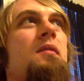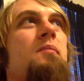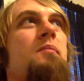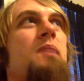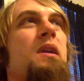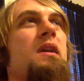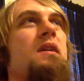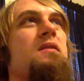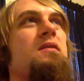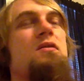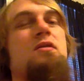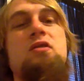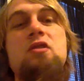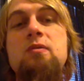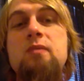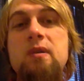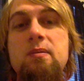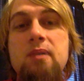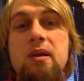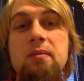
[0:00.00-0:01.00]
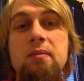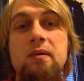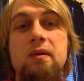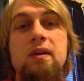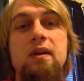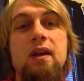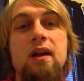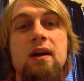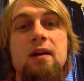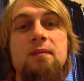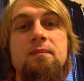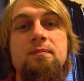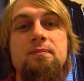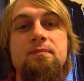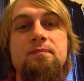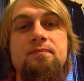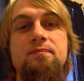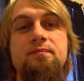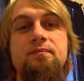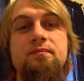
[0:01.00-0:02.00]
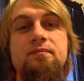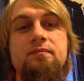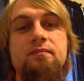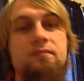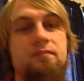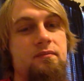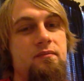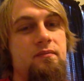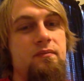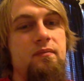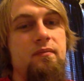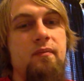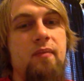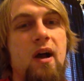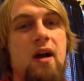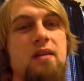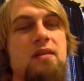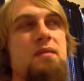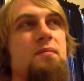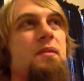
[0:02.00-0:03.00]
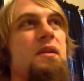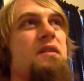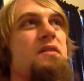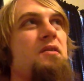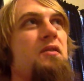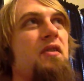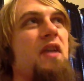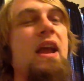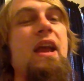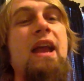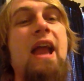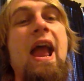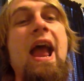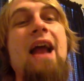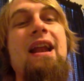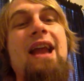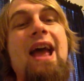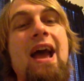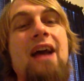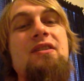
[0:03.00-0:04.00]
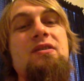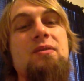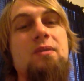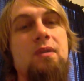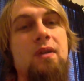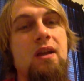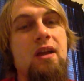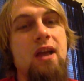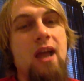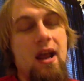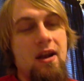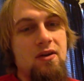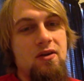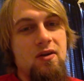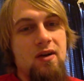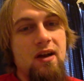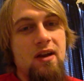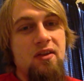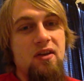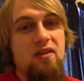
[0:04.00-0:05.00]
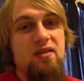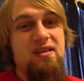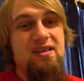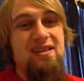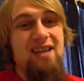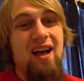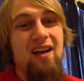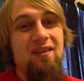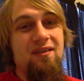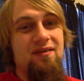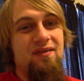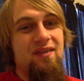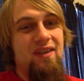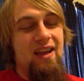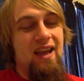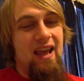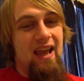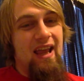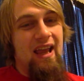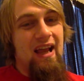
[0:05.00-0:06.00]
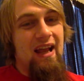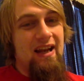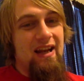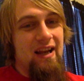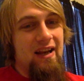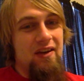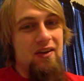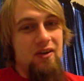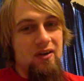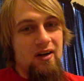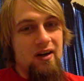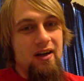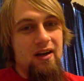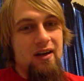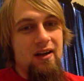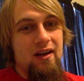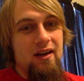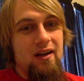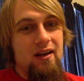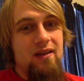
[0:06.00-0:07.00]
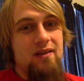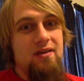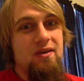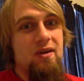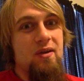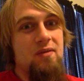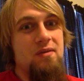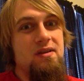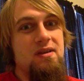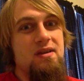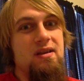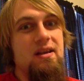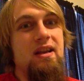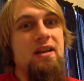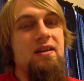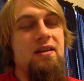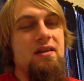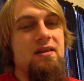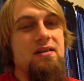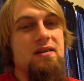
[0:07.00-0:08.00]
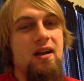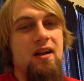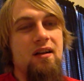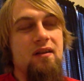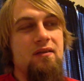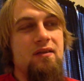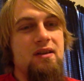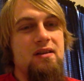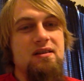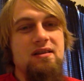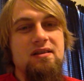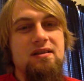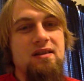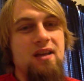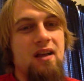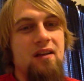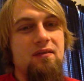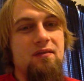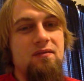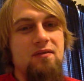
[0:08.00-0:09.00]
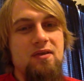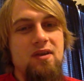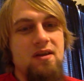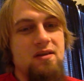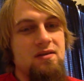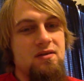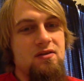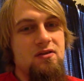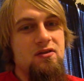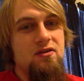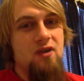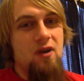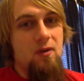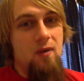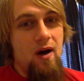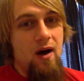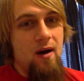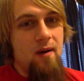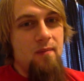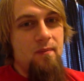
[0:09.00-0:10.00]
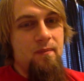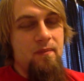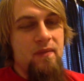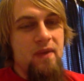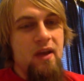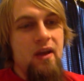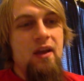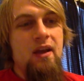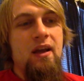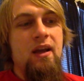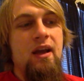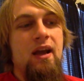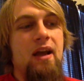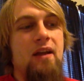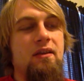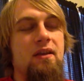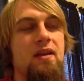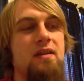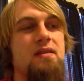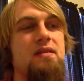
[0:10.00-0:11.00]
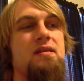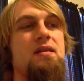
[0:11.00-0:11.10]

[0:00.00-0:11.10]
because there's too many people in there, possibly, so they can't actually enter it. Their self can't enter it. So you don't see their self, because the self doesn't show up unless